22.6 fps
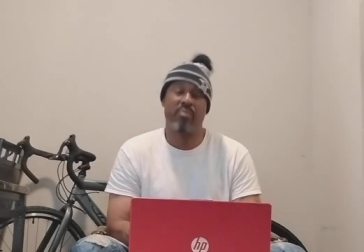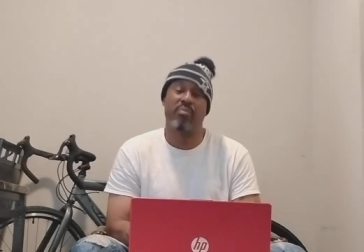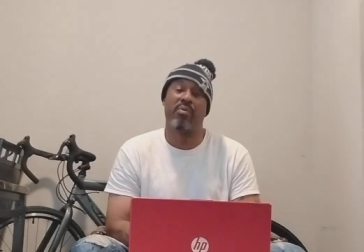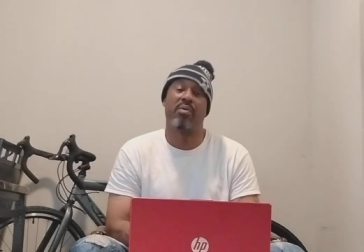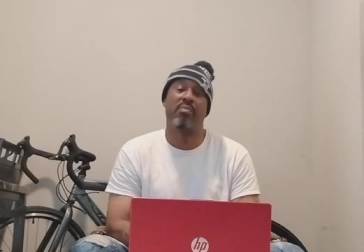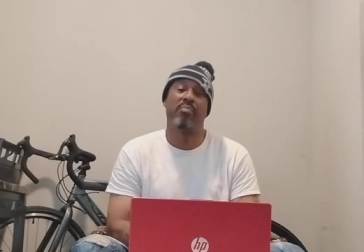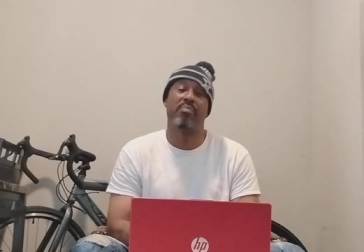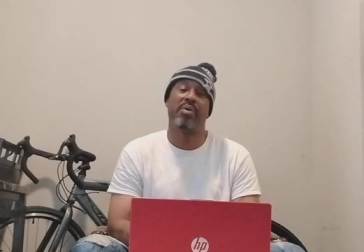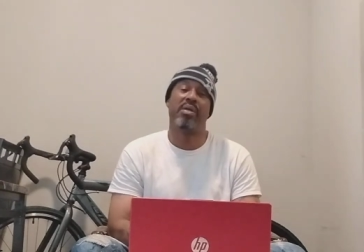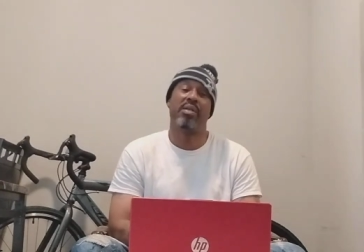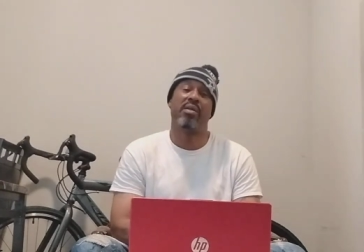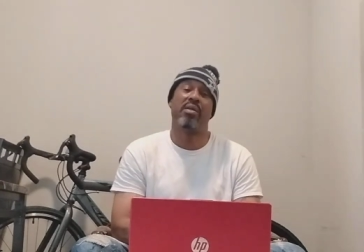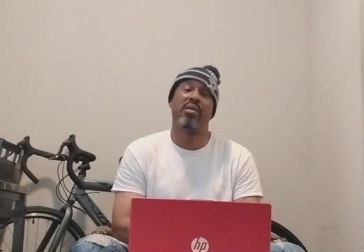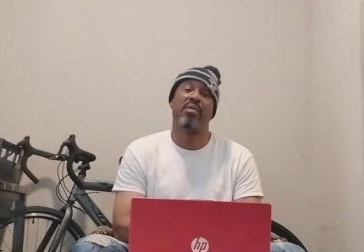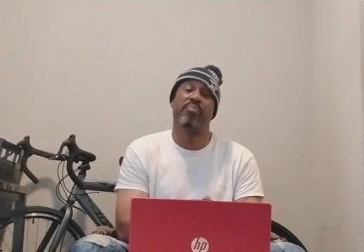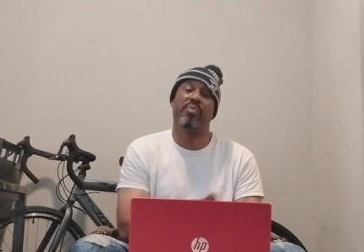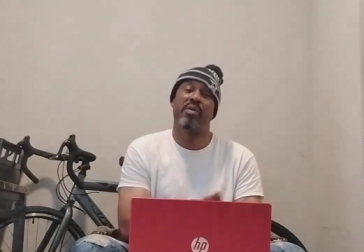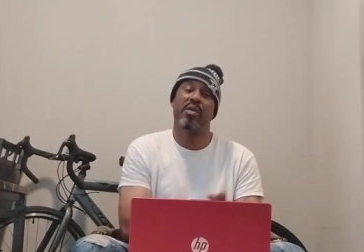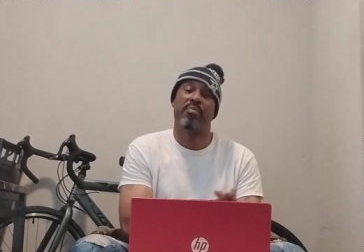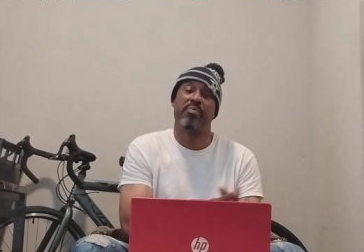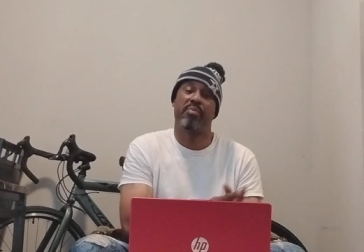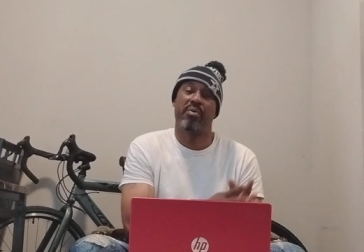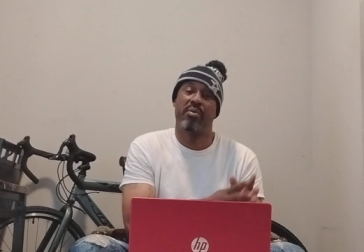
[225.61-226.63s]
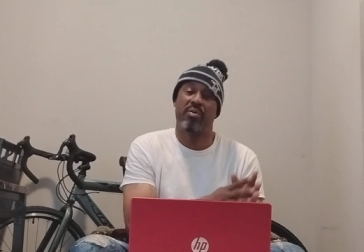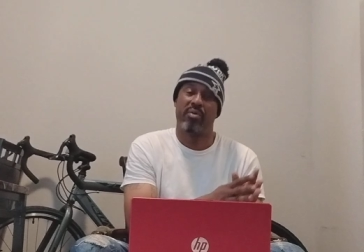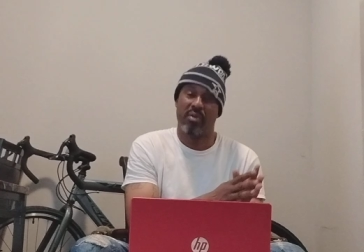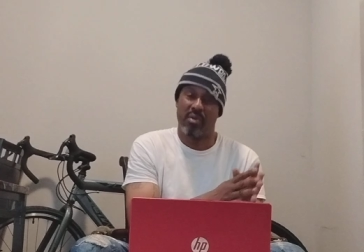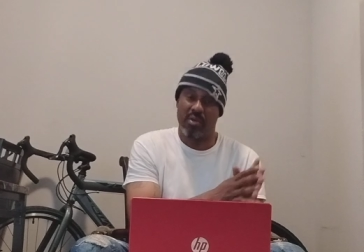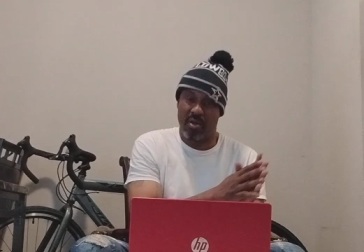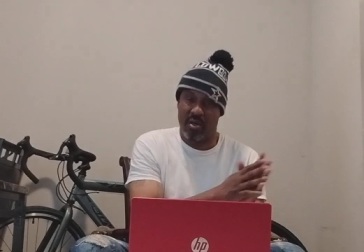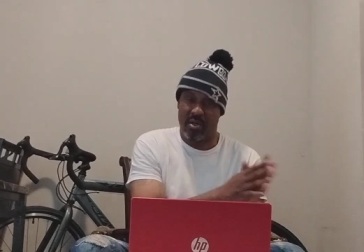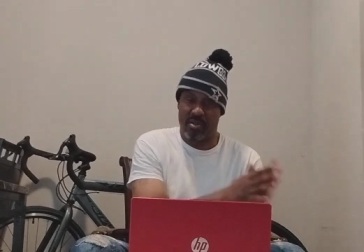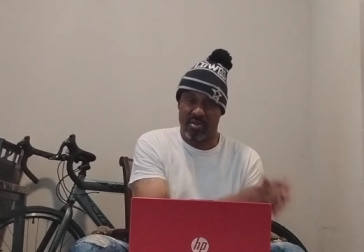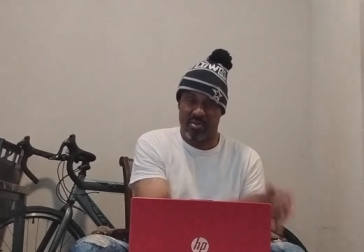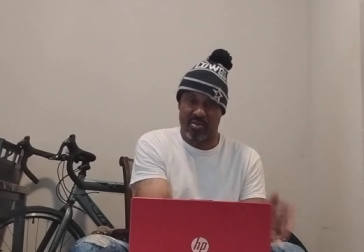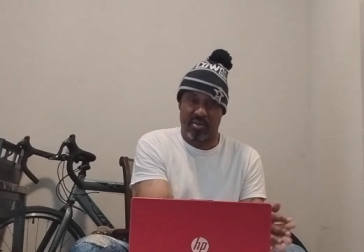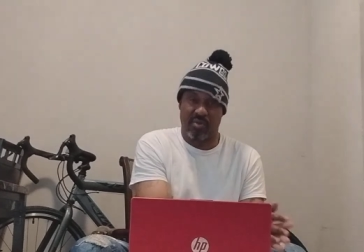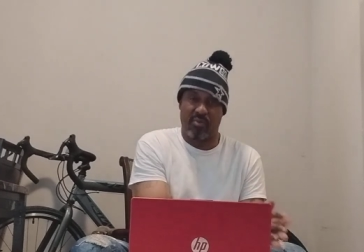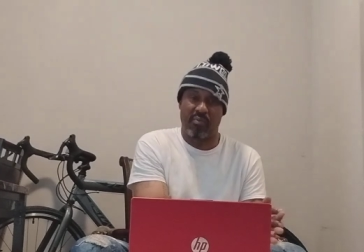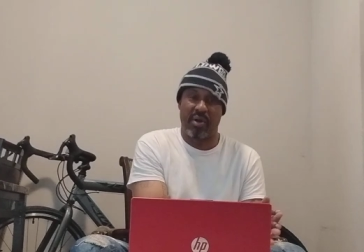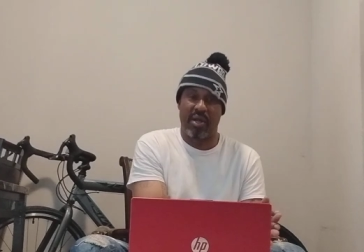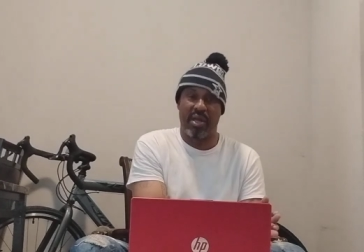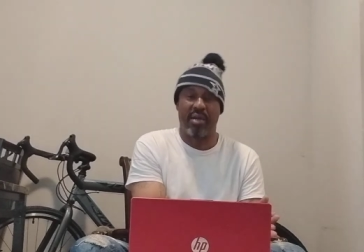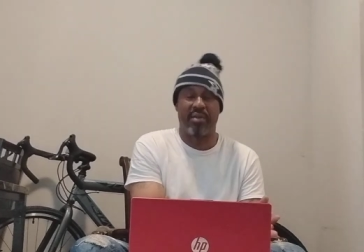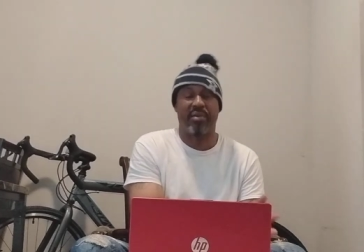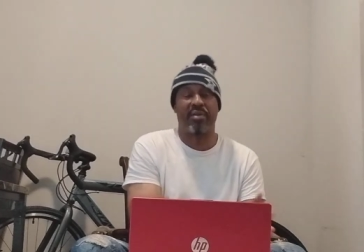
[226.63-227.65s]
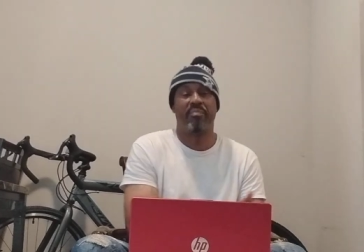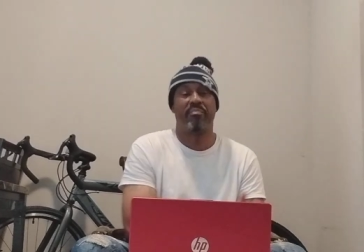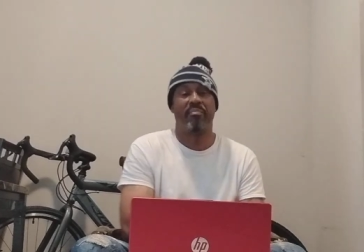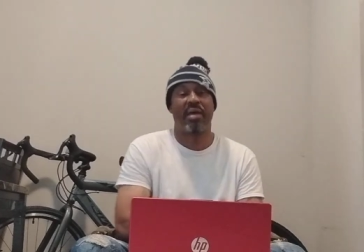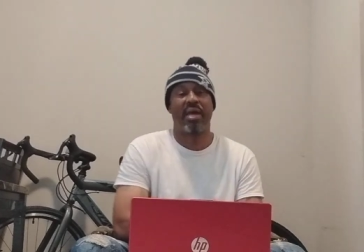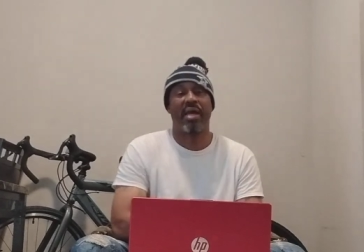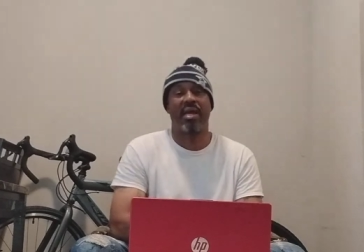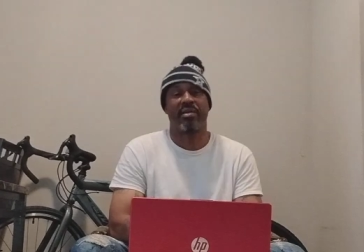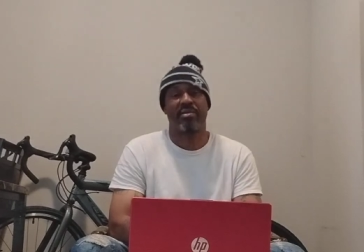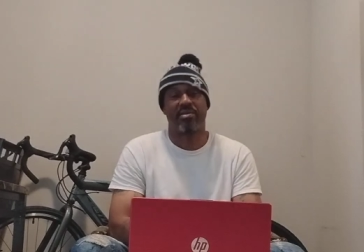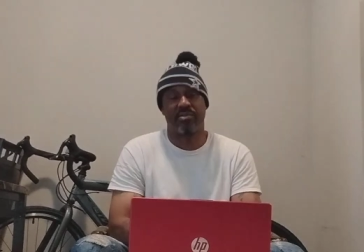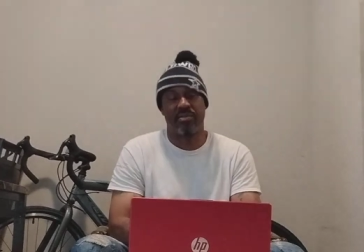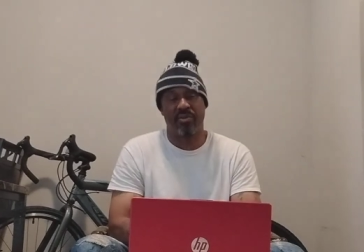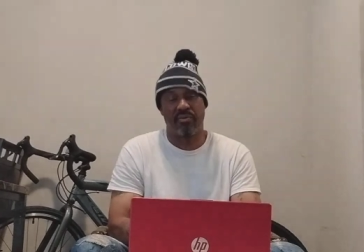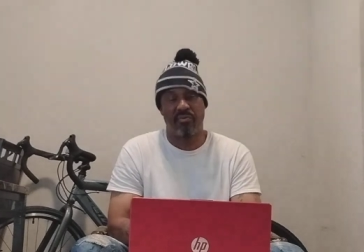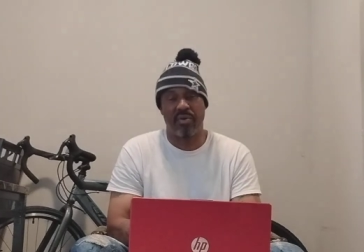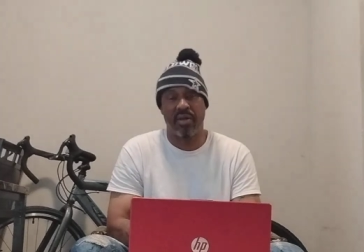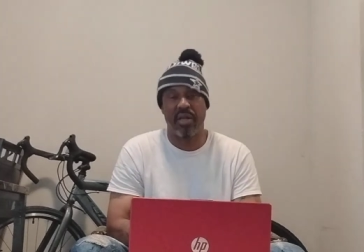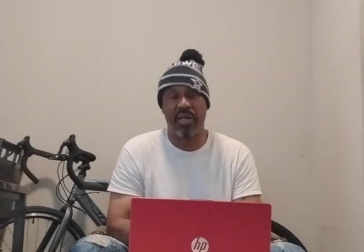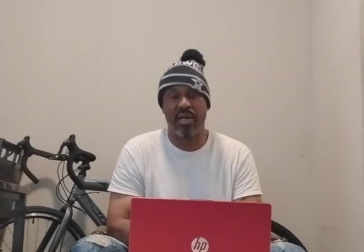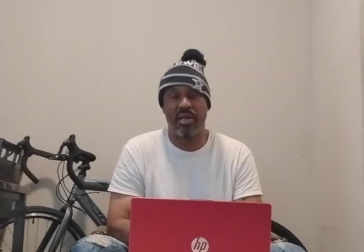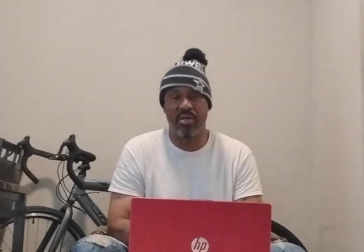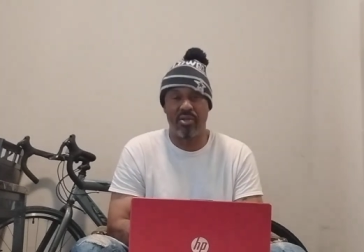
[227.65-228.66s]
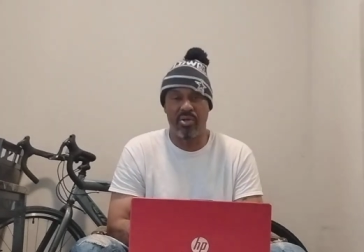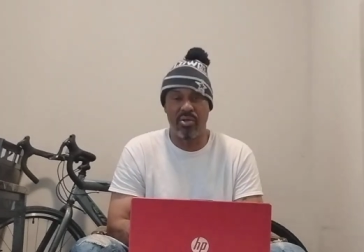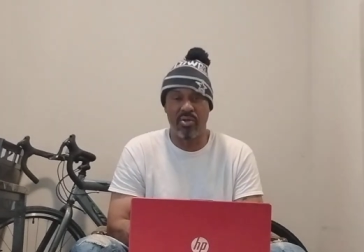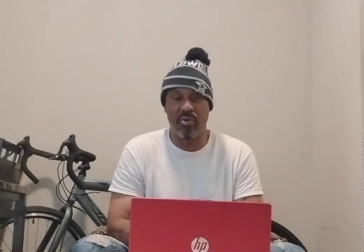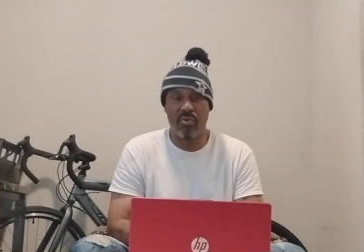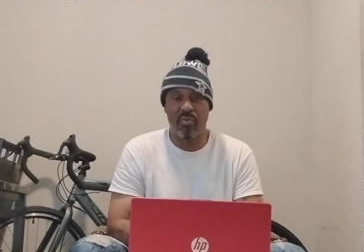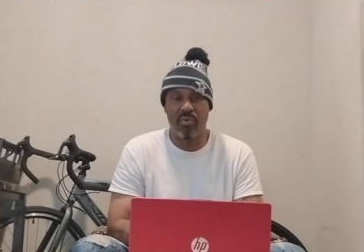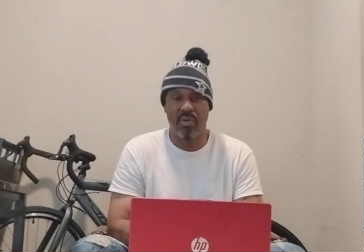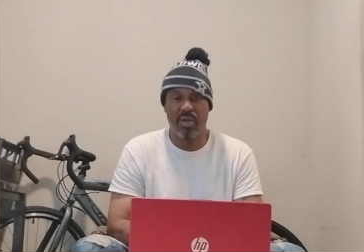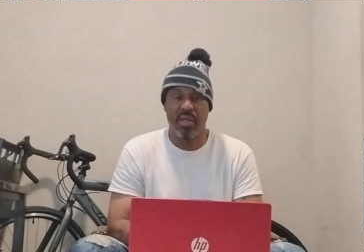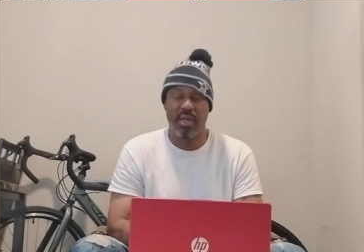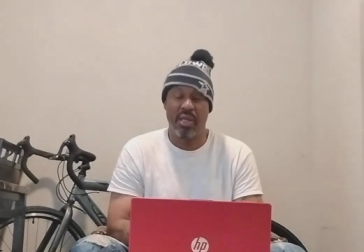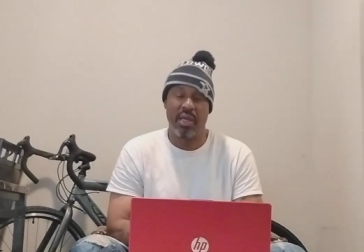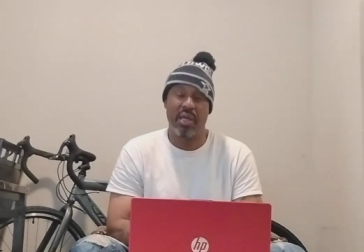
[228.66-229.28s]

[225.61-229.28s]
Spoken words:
but many people or the surrounding masses around you.